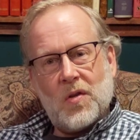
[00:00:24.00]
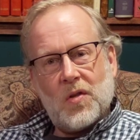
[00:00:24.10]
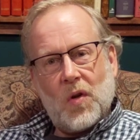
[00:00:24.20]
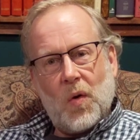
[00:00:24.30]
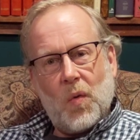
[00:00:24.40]

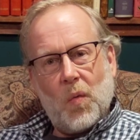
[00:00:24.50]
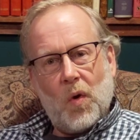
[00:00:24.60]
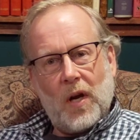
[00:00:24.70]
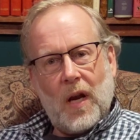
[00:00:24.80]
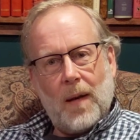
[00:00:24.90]
So
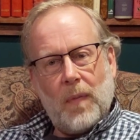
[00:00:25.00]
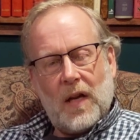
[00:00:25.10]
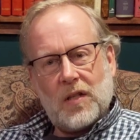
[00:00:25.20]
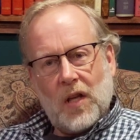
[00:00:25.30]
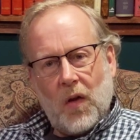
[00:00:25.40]
we're getting
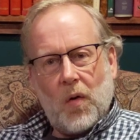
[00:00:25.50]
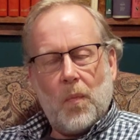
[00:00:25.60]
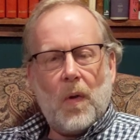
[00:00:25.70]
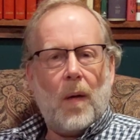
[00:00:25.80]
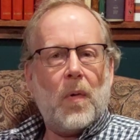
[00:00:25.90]
back
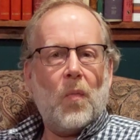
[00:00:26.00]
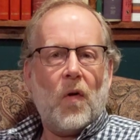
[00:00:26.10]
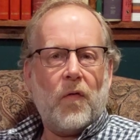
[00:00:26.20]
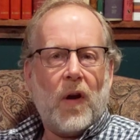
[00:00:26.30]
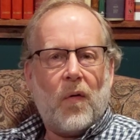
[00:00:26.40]
together a bit
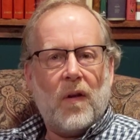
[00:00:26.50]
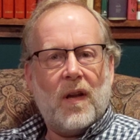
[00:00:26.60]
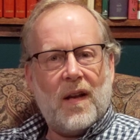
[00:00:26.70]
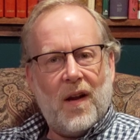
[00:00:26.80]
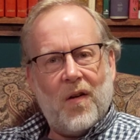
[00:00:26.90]
more
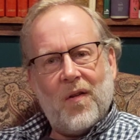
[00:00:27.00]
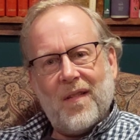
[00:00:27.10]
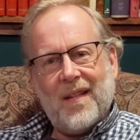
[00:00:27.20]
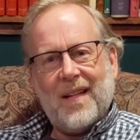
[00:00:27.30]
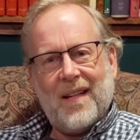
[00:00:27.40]
frequently now,
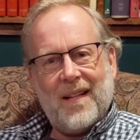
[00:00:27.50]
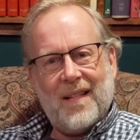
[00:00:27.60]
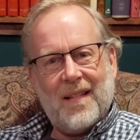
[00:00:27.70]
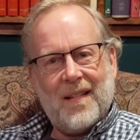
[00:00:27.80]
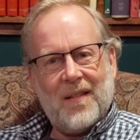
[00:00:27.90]

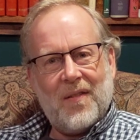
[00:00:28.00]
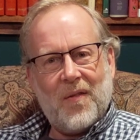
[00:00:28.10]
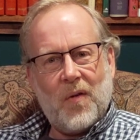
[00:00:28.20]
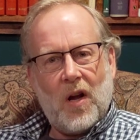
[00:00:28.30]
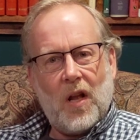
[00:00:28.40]
and
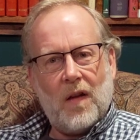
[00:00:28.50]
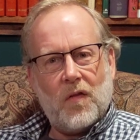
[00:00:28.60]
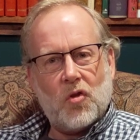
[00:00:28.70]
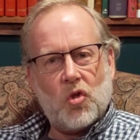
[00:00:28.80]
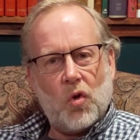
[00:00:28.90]
while I've
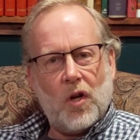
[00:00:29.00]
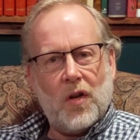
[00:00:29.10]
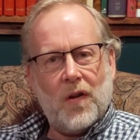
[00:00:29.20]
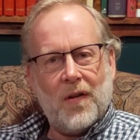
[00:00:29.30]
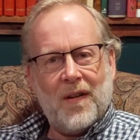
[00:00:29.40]

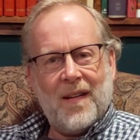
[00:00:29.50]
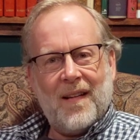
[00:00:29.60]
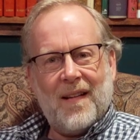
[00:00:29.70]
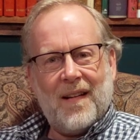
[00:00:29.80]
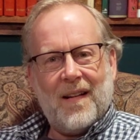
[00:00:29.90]
enjoyed
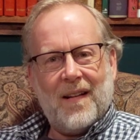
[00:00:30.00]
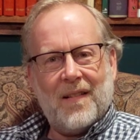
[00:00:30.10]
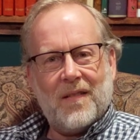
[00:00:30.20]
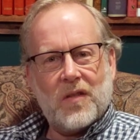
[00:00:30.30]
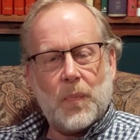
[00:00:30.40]

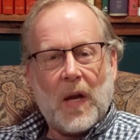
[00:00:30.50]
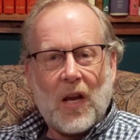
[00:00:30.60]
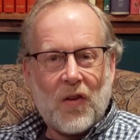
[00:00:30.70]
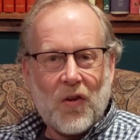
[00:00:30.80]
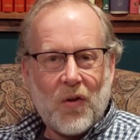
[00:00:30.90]

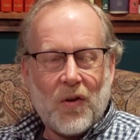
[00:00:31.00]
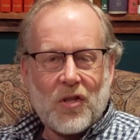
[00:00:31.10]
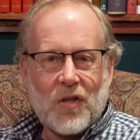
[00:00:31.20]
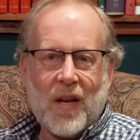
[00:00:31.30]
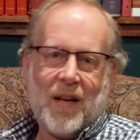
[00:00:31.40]
speaking to you
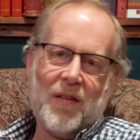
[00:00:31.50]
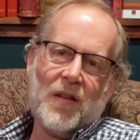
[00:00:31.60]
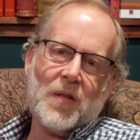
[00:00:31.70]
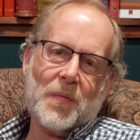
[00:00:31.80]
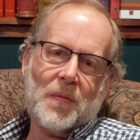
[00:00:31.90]
each day in
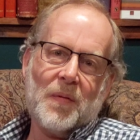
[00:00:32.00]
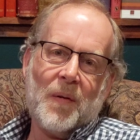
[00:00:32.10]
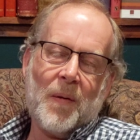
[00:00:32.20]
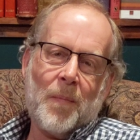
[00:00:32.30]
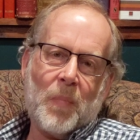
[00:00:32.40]
these
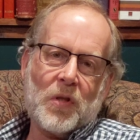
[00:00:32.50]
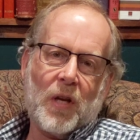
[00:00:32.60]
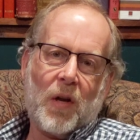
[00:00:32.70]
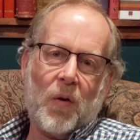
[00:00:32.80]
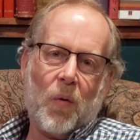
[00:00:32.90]

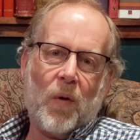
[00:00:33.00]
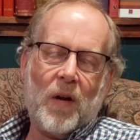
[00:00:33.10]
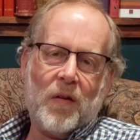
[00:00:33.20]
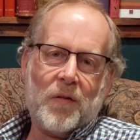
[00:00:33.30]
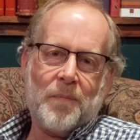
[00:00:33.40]
particular
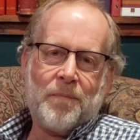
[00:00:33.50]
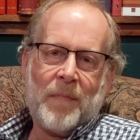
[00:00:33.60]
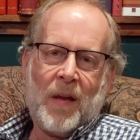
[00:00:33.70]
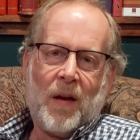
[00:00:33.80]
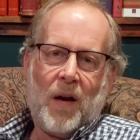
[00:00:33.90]
ways,
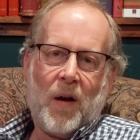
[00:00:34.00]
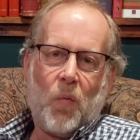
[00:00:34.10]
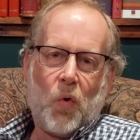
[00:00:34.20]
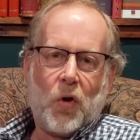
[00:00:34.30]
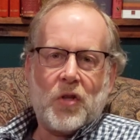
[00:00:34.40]

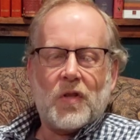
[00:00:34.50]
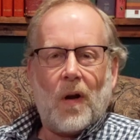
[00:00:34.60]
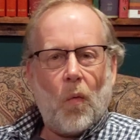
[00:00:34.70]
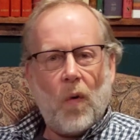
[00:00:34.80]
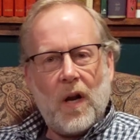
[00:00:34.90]
we're going to
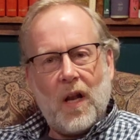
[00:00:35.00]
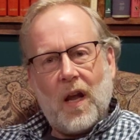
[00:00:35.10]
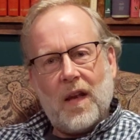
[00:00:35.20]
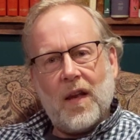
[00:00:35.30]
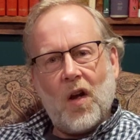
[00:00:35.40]
start winding
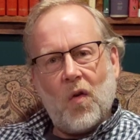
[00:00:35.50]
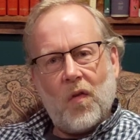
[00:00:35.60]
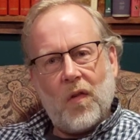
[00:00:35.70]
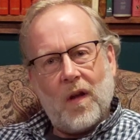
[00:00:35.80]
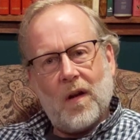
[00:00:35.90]
it down
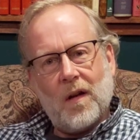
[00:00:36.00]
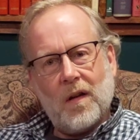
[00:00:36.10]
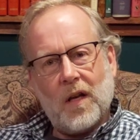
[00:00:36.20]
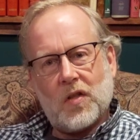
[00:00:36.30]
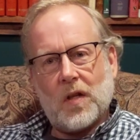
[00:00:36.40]
in the
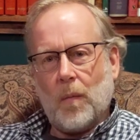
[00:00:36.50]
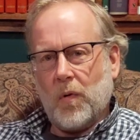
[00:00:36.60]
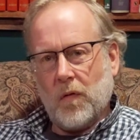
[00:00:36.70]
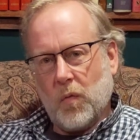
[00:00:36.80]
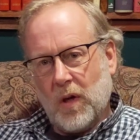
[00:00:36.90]
next
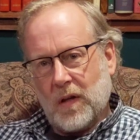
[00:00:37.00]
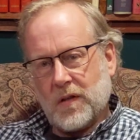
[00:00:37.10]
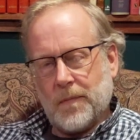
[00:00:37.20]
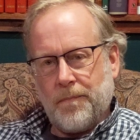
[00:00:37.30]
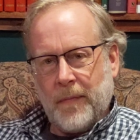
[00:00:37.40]
couple of
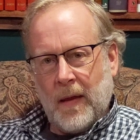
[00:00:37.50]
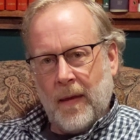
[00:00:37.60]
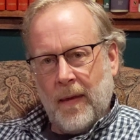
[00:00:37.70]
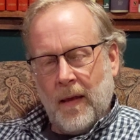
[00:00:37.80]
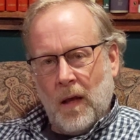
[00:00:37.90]
weeks.
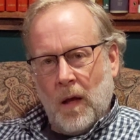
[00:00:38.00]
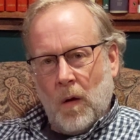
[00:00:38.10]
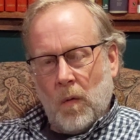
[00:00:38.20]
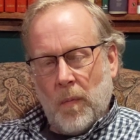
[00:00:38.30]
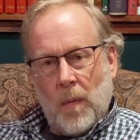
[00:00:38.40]

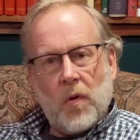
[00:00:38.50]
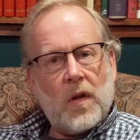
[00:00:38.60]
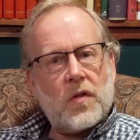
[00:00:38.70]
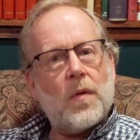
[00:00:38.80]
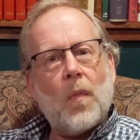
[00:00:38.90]
Remember
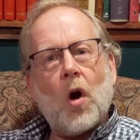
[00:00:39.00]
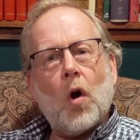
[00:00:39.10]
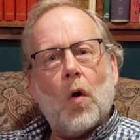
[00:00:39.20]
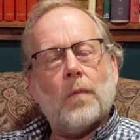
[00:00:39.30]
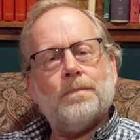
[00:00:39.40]
that
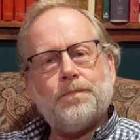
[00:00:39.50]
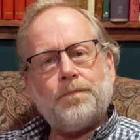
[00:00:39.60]
tomorrow